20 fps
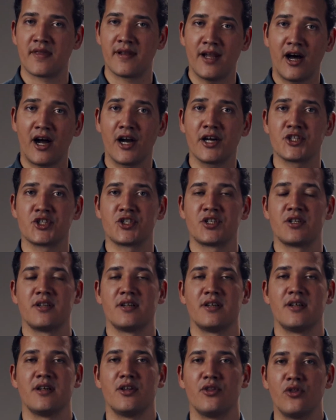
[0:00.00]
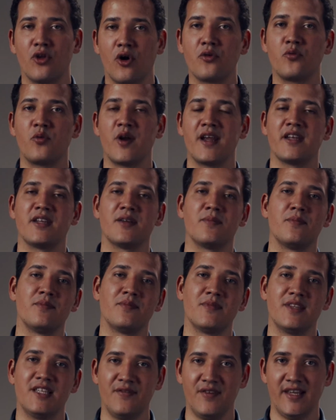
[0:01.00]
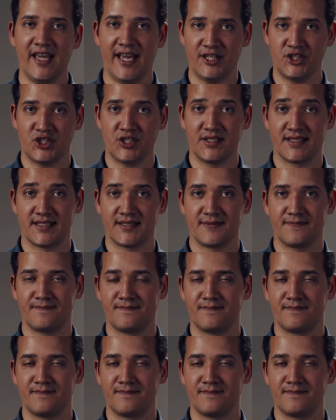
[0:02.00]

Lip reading: large non-random deviations.